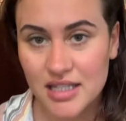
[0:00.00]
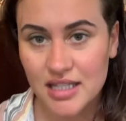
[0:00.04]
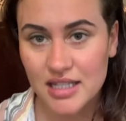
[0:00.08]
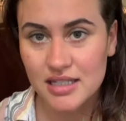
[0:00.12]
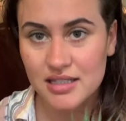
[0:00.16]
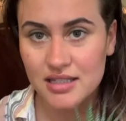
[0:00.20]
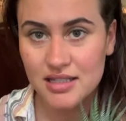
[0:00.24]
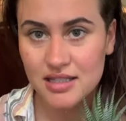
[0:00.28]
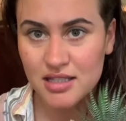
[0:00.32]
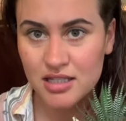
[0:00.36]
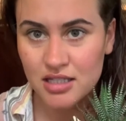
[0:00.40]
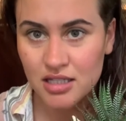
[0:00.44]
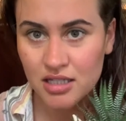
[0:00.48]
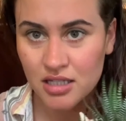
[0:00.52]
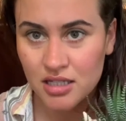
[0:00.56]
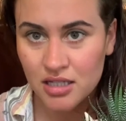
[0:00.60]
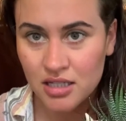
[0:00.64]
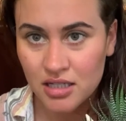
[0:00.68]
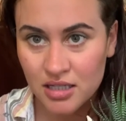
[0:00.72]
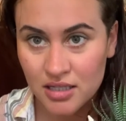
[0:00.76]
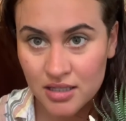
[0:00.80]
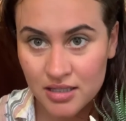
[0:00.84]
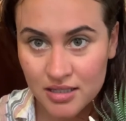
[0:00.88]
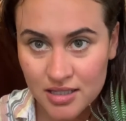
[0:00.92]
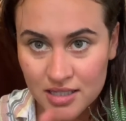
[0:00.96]
this
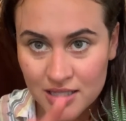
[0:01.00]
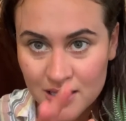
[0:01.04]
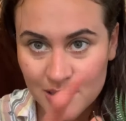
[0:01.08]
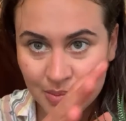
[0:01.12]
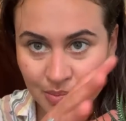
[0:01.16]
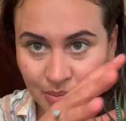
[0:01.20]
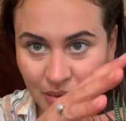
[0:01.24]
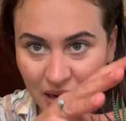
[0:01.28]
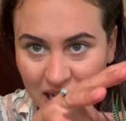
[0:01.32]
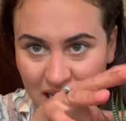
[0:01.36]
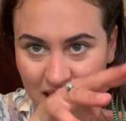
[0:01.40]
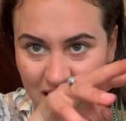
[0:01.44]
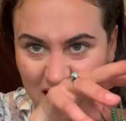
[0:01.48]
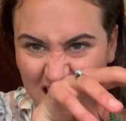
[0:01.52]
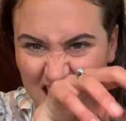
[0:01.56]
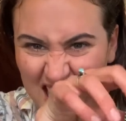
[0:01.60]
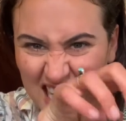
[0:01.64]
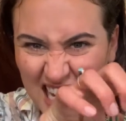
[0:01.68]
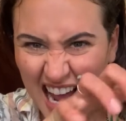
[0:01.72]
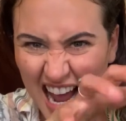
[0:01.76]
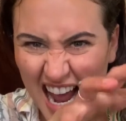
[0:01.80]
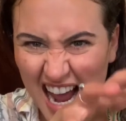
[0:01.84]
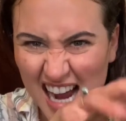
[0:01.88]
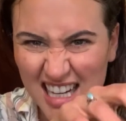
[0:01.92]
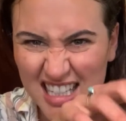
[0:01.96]
spiky
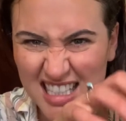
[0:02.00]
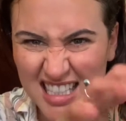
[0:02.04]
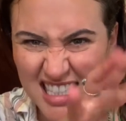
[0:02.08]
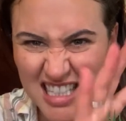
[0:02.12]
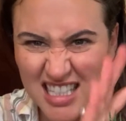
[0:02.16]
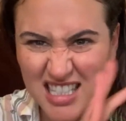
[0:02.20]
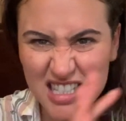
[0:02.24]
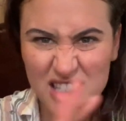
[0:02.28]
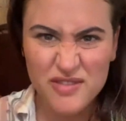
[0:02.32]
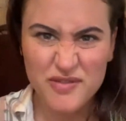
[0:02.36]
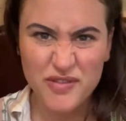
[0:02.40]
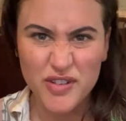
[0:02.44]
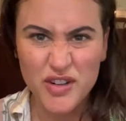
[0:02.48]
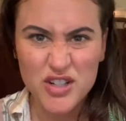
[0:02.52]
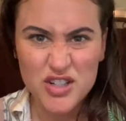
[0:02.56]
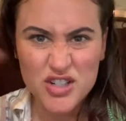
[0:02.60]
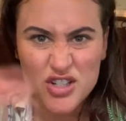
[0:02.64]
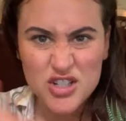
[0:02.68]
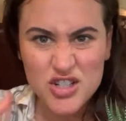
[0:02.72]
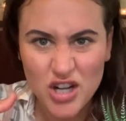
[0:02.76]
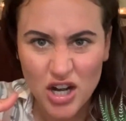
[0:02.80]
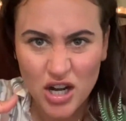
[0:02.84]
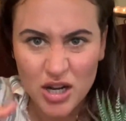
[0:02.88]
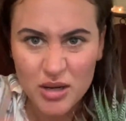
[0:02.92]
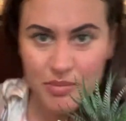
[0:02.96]
cactus for
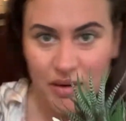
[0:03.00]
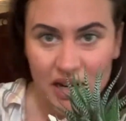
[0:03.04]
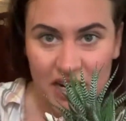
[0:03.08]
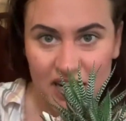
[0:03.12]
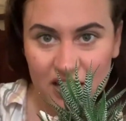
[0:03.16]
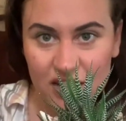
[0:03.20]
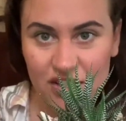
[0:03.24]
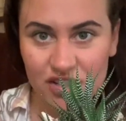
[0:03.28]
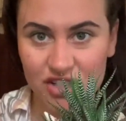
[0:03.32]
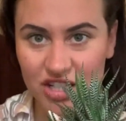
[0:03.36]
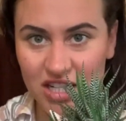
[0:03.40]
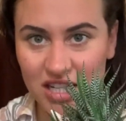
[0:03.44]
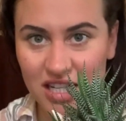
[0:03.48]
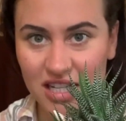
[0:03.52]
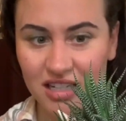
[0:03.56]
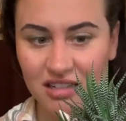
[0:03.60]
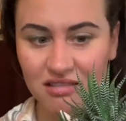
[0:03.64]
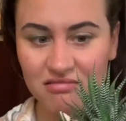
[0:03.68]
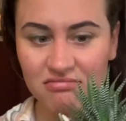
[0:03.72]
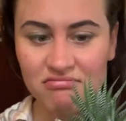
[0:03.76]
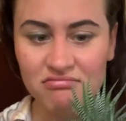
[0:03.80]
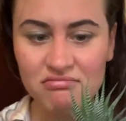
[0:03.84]
sharp energy.